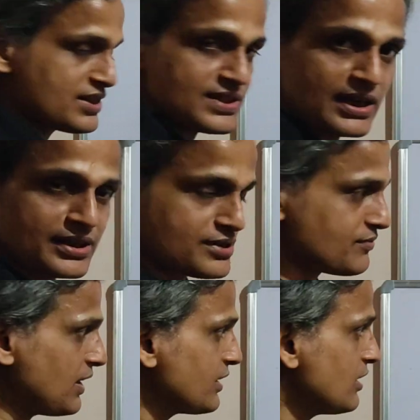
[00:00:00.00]
is
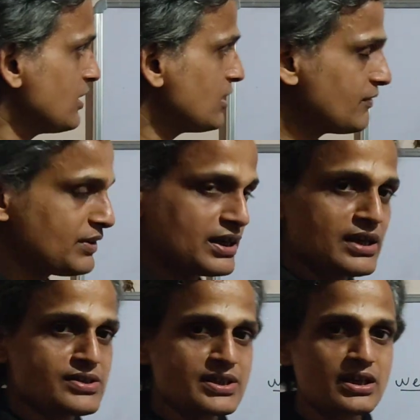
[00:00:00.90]
satisfied, we
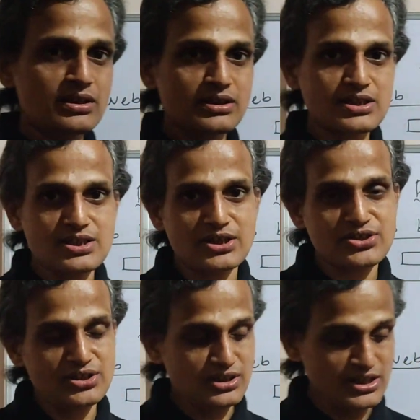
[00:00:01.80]
can say the
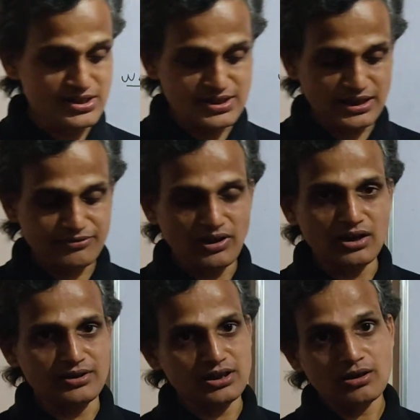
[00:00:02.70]
section is safe
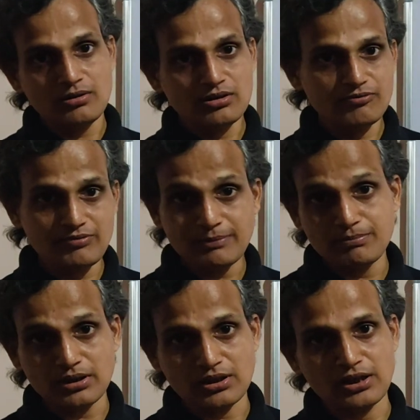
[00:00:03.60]
under
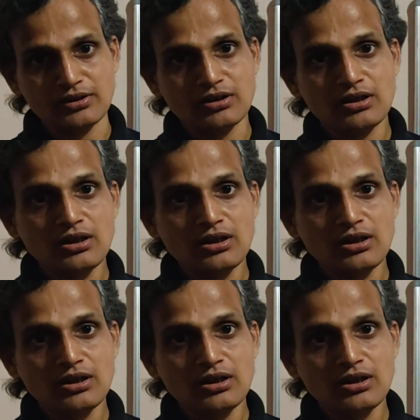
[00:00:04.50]
web buckling.